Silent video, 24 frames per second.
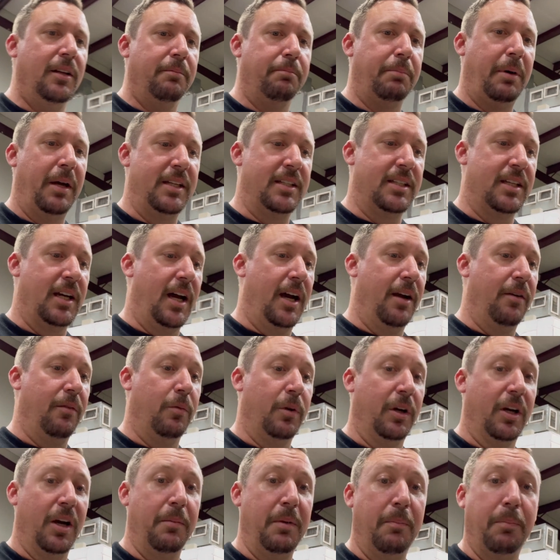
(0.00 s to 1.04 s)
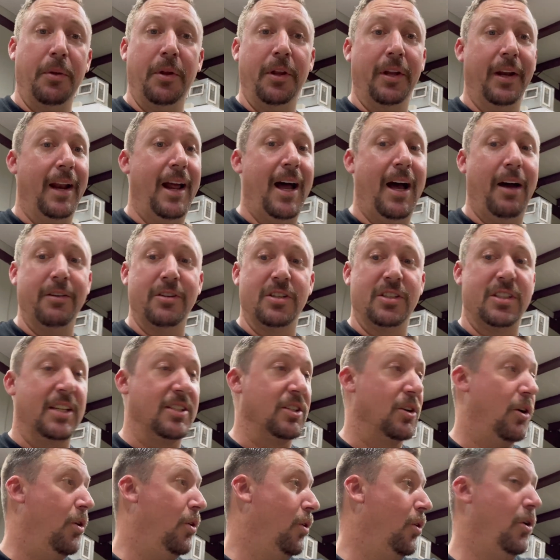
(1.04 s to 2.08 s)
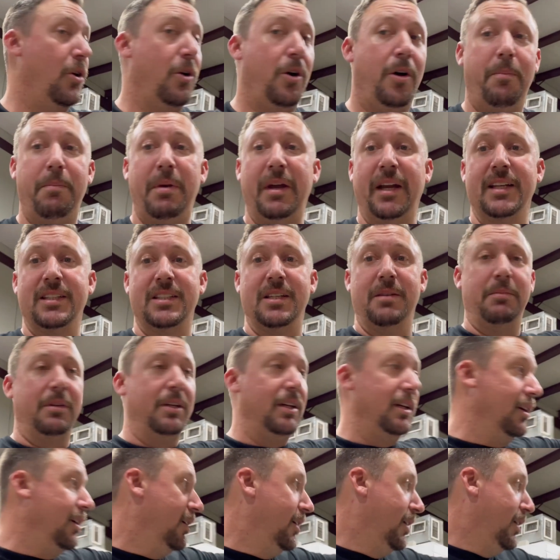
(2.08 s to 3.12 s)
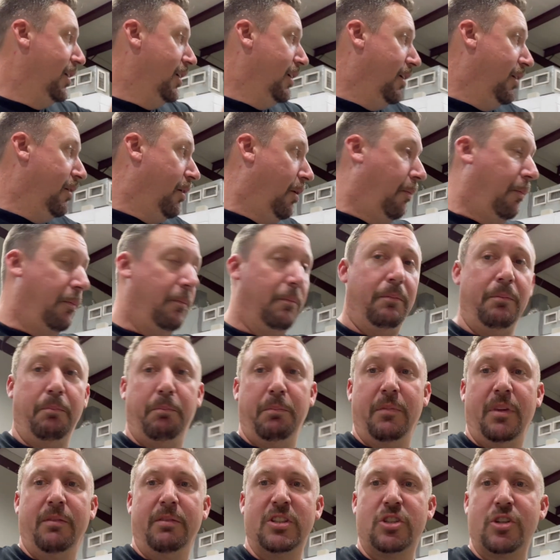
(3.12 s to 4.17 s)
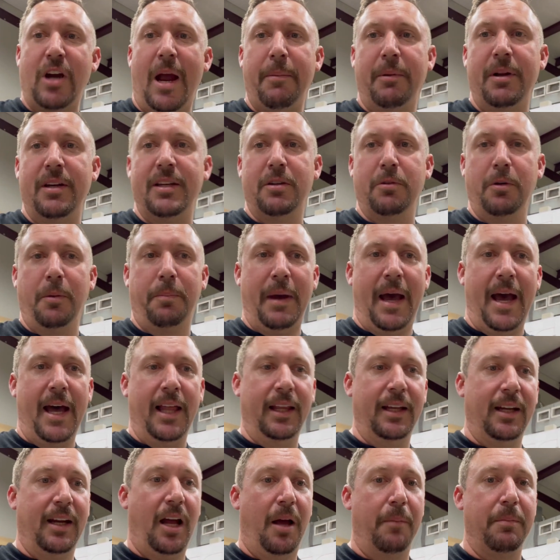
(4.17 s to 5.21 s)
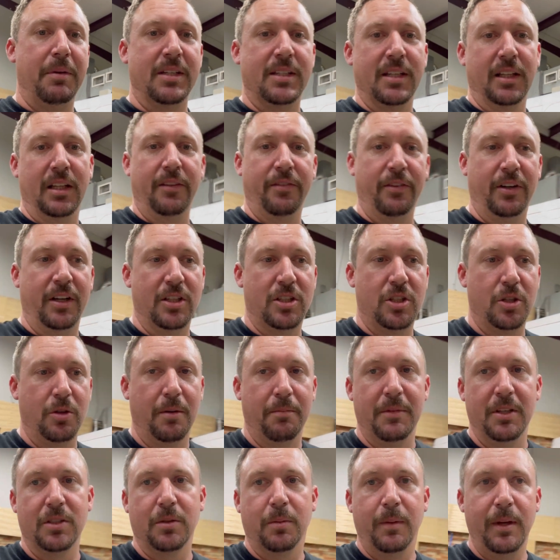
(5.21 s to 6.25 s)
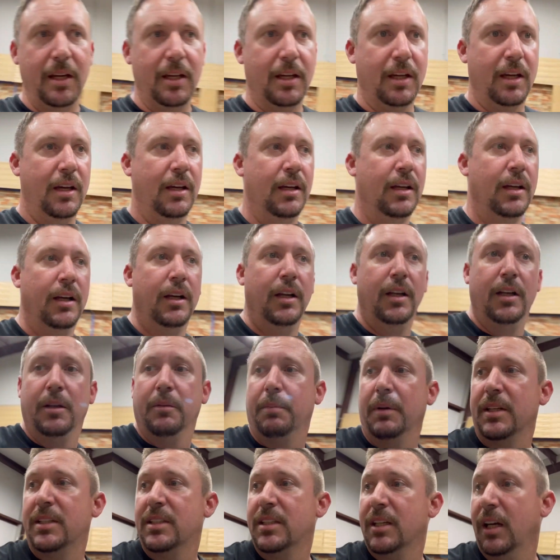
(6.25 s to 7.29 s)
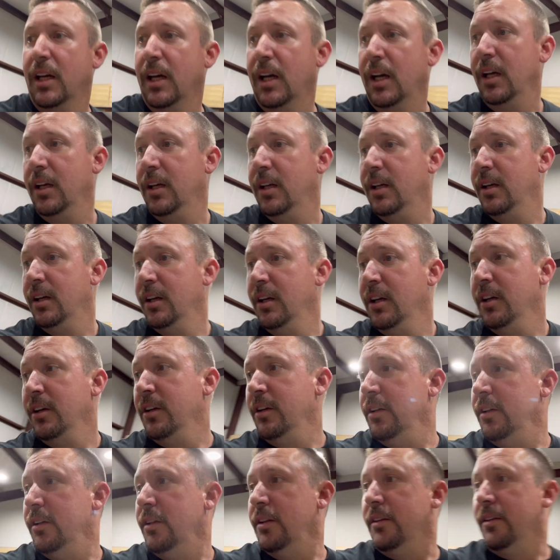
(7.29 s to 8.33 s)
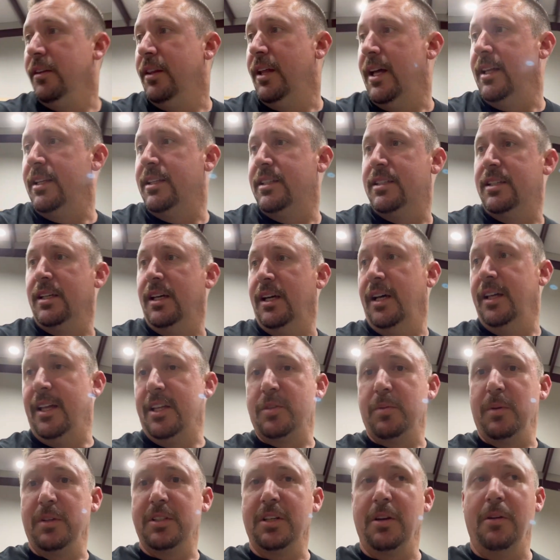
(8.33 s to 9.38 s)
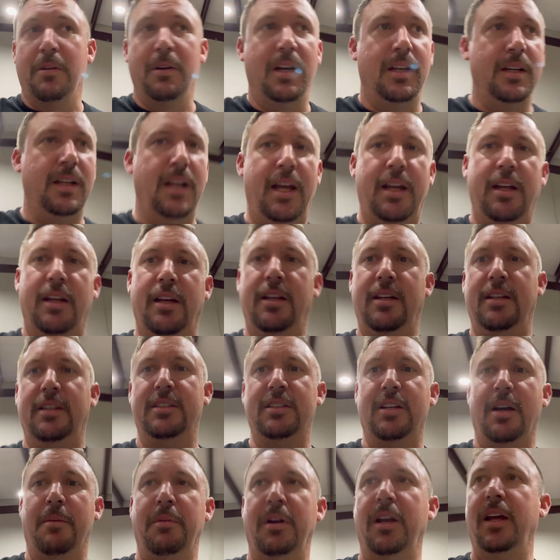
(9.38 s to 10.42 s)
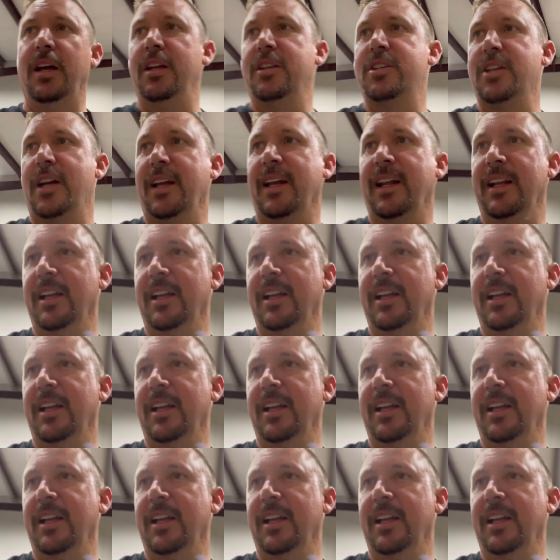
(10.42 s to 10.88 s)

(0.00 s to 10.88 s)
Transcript: But we're gonna be pulling it out just as a whole big assembly, strapping it to a pallet, and I'll be delivering it to him this week. But that's what's going on today. So I'm gonna try to get a